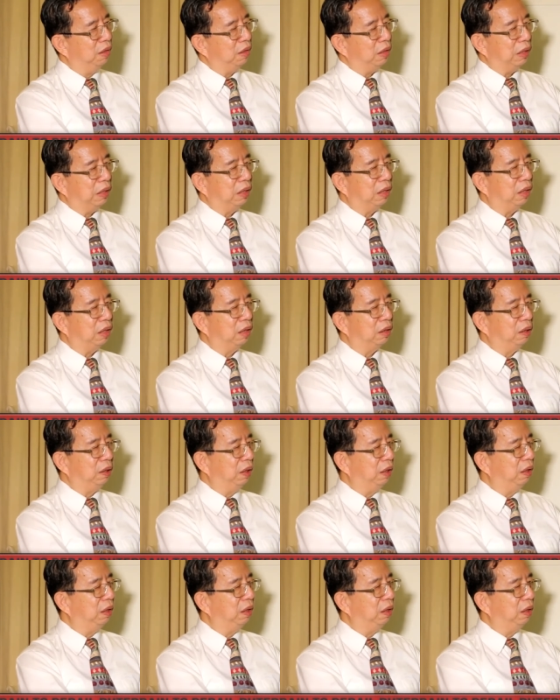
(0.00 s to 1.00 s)
uh,
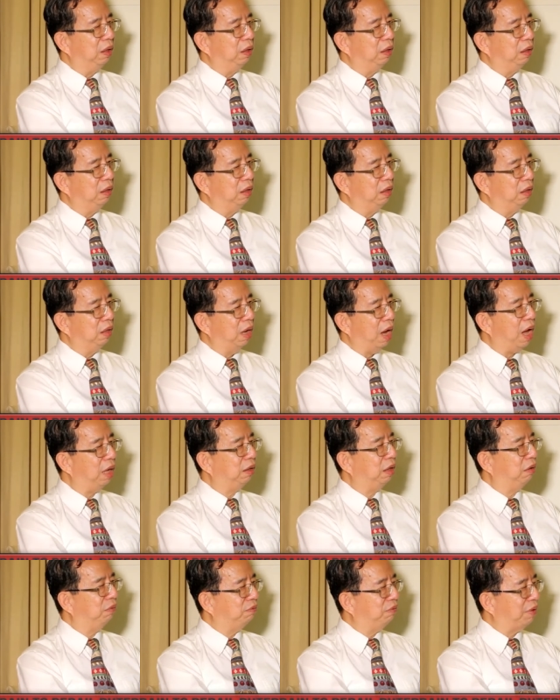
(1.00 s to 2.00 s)
the
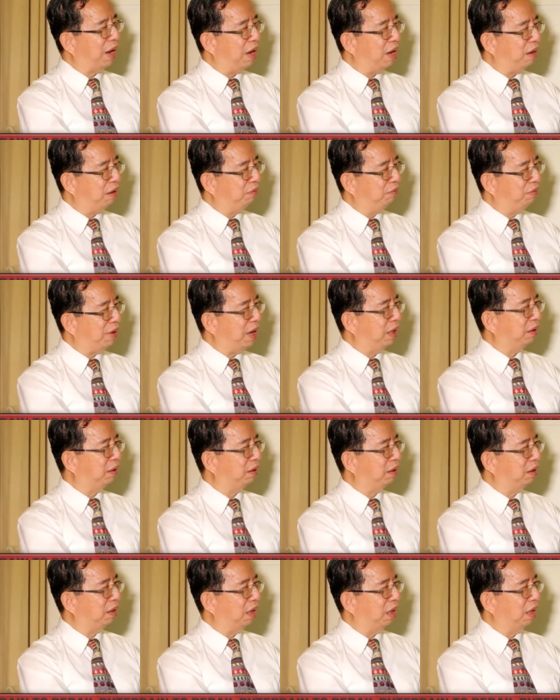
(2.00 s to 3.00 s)
added va VAT, mm.